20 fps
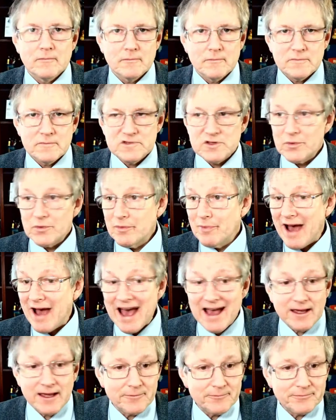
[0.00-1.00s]
So we're
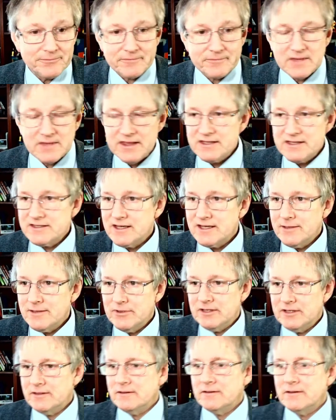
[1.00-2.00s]
back, this time
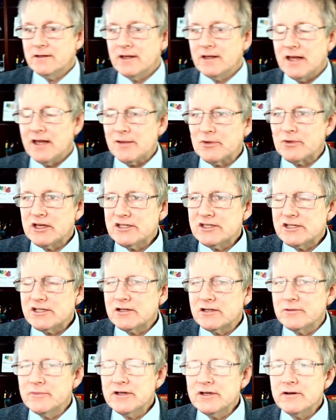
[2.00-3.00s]
in an application
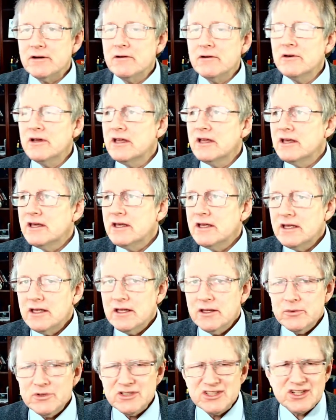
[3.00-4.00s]
called Miro,
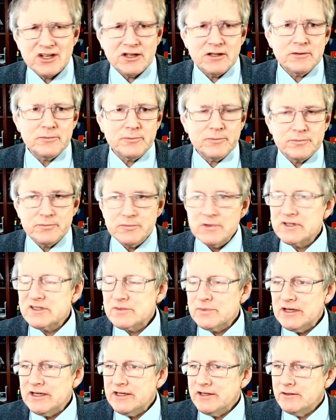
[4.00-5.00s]
which I'll
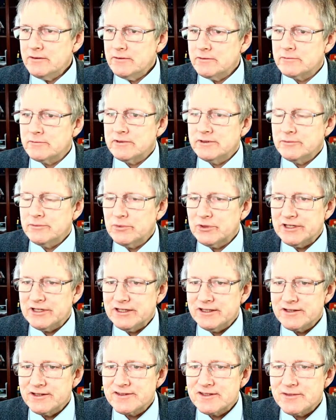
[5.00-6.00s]
explain to you in more
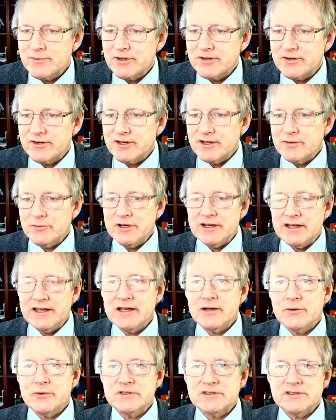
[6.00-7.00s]
detail some other time. Right
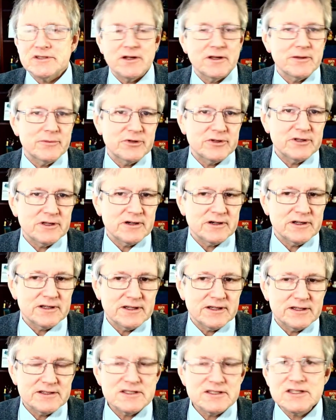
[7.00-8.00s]
now, it's all about the
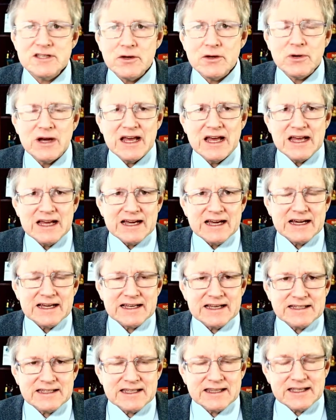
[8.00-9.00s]
content. So I
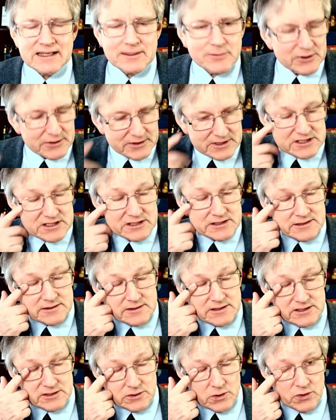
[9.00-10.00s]
like to think about
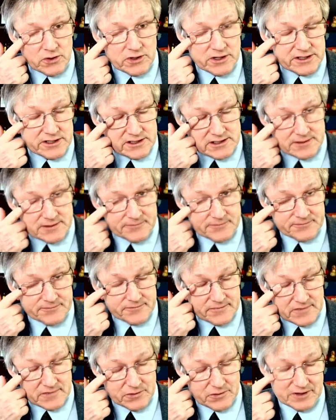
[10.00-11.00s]
this course,
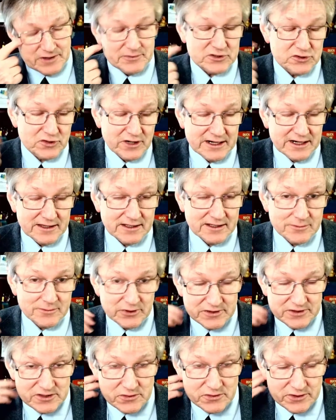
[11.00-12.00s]
or I've been trying to think about
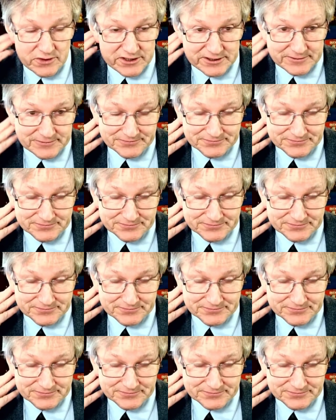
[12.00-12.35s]
this course,